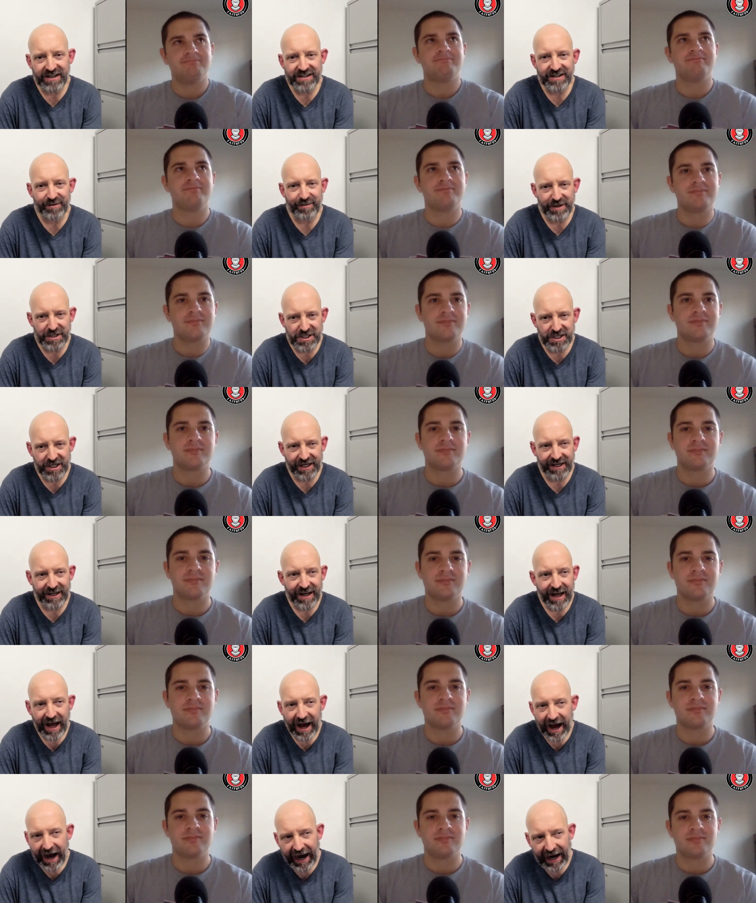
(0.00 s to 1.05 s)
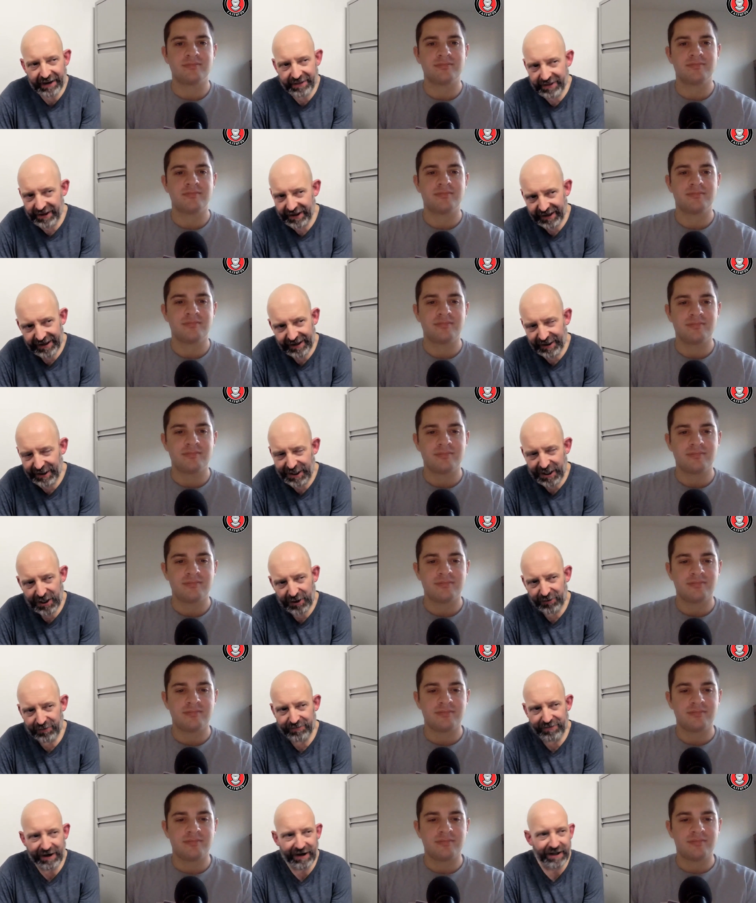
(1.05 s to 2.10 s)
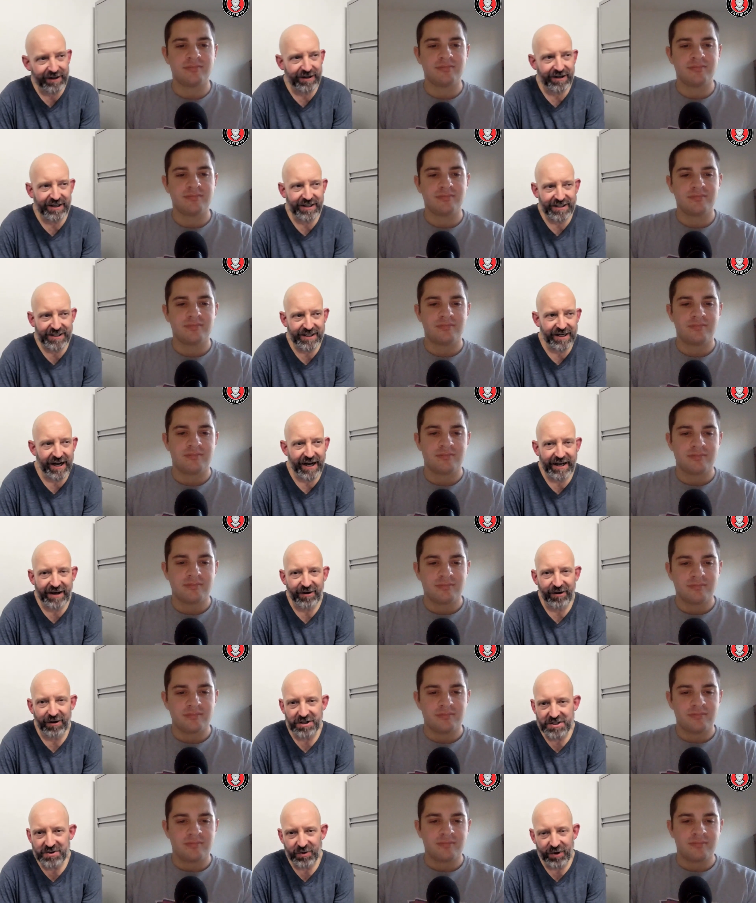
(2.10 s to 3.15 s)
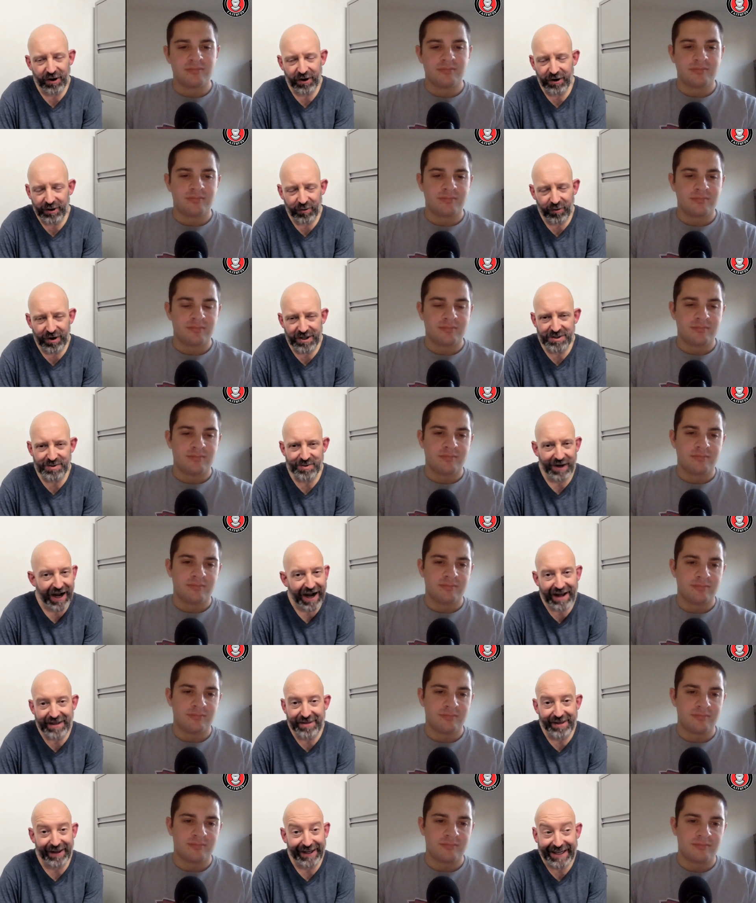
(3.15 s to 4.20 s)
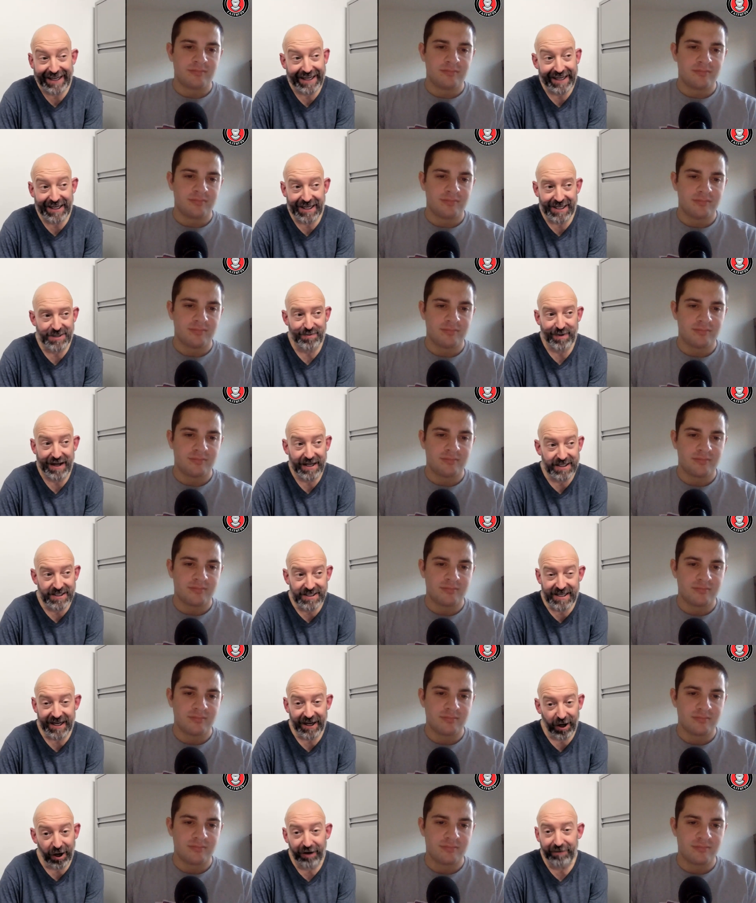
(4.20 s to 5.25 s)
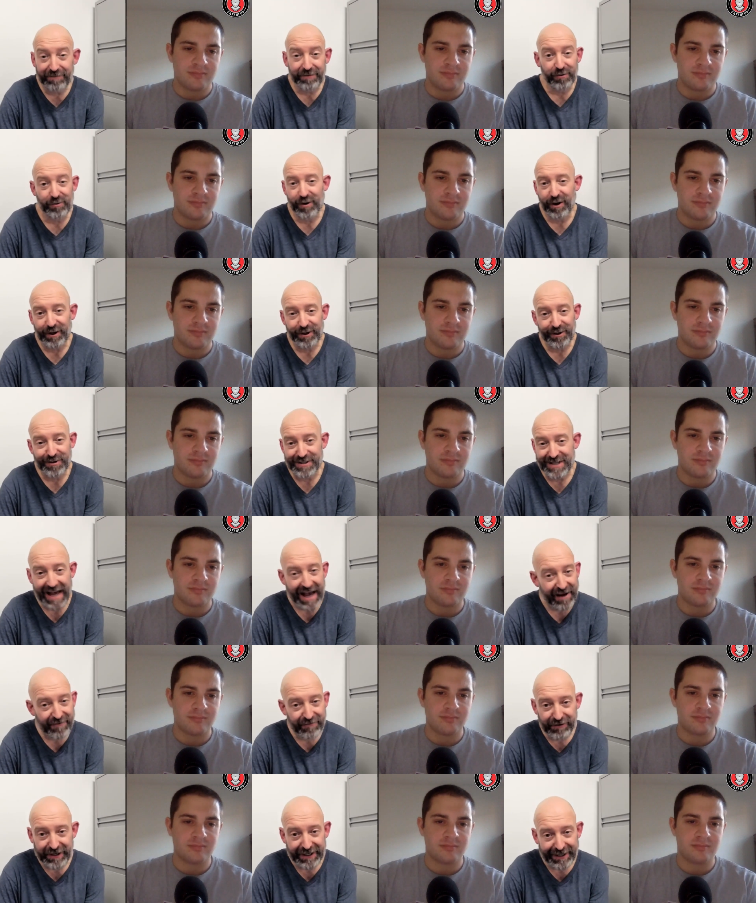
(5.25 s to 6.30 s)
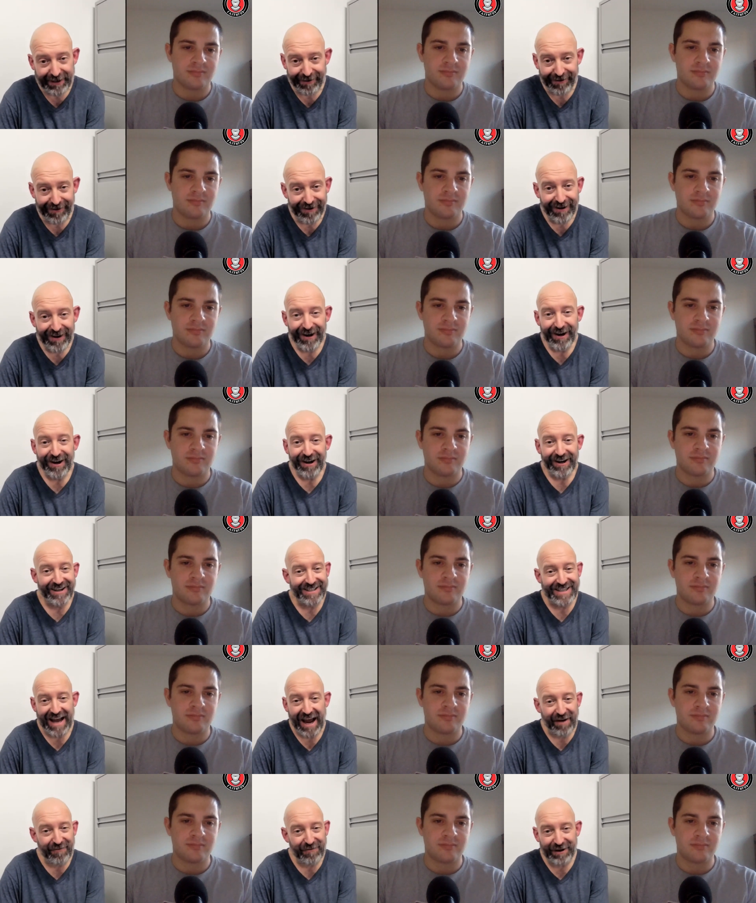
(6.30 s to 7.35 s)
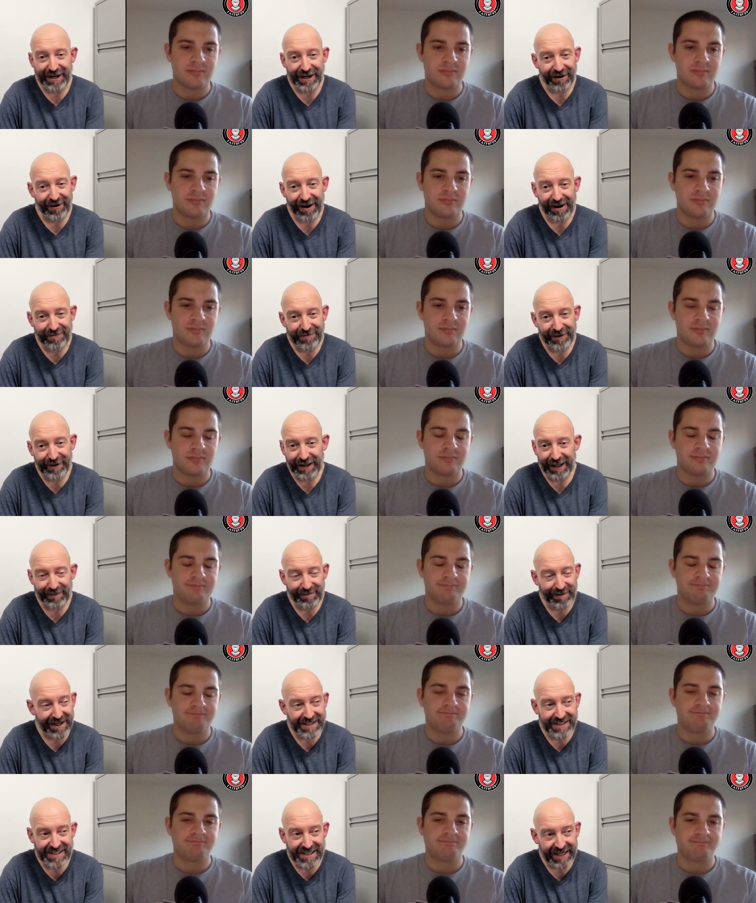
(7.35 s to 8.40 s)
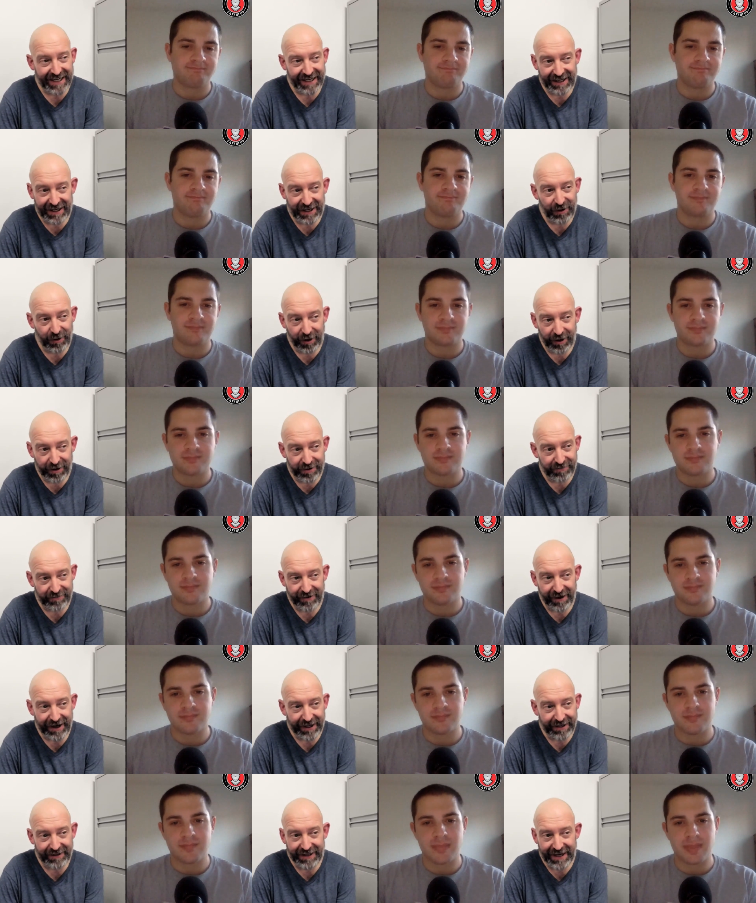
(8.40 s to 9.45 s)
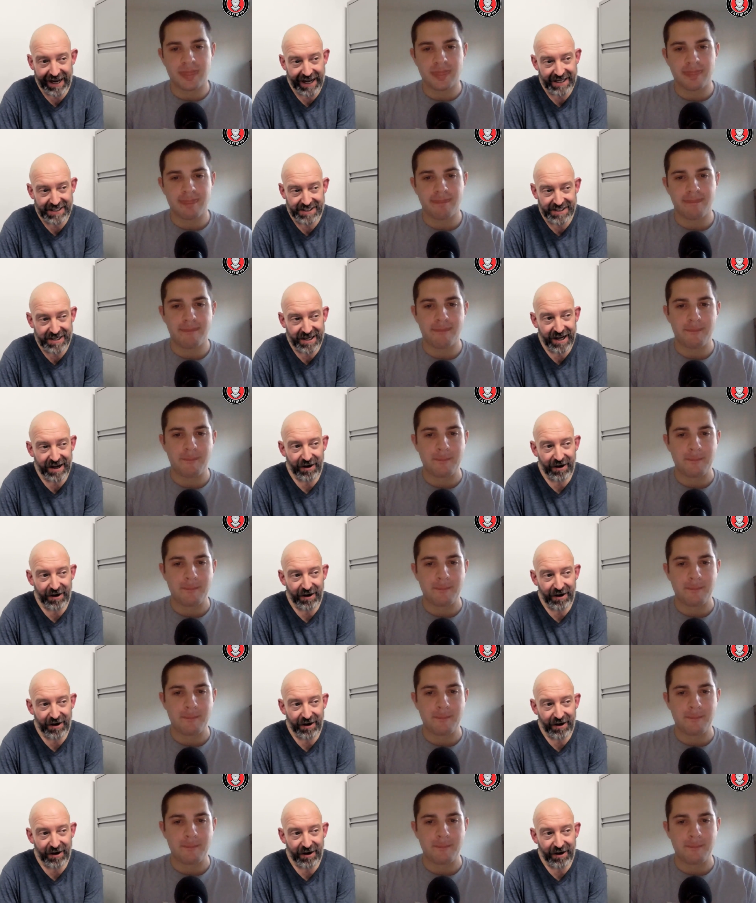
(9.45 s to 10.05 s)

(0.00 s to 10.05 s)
Speaker 1: mm. to Michigan. I think you know Franklin can deny it all all he wants, but I think he gets Penn State up for Rutgers every year because every year I feel like Penn State you know under Franklin has